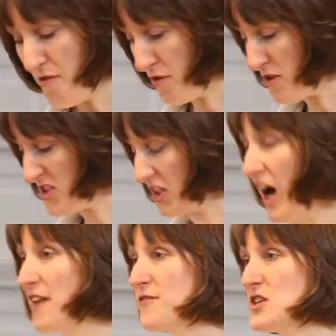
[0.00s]
First, a
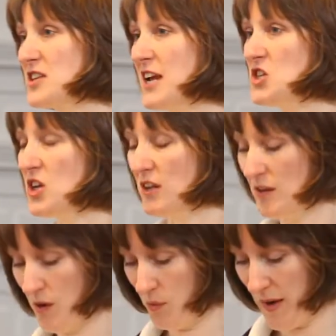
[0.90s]

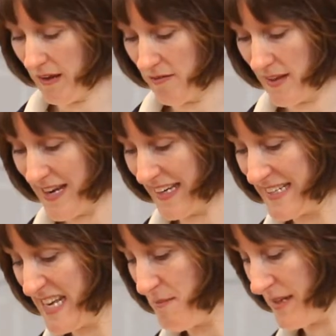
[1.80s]
conversation with
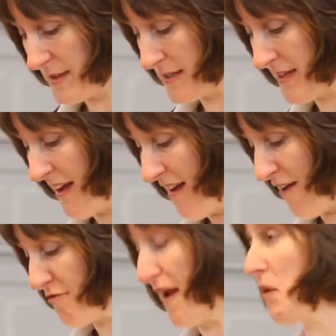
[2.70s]
Nicodemus,
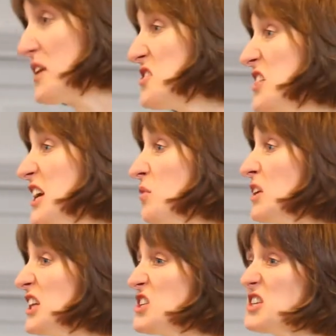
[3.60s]
a Pharisee, a
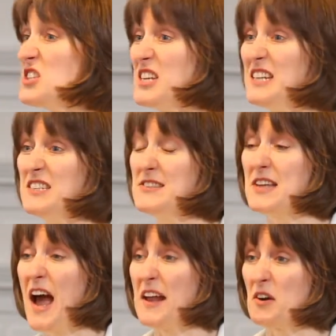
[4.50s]
religious
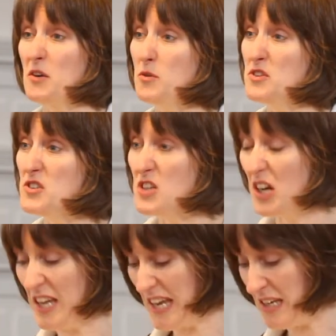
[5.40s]
insider who
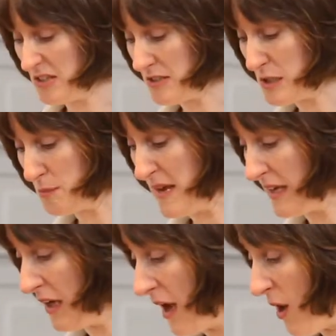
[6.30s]
snuck in to
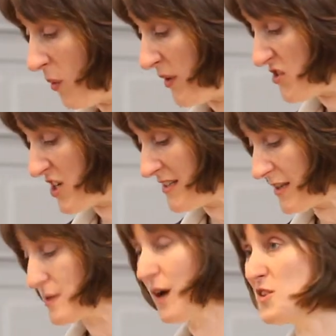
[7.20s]
speak with
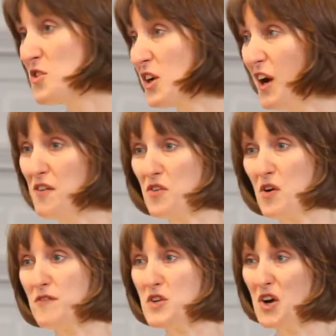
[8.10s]
Jesus under the
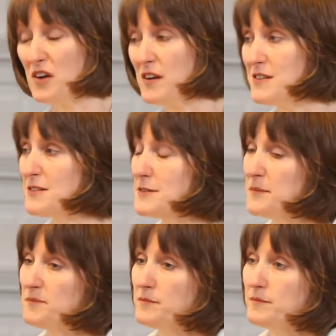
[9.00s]
cover of darkness.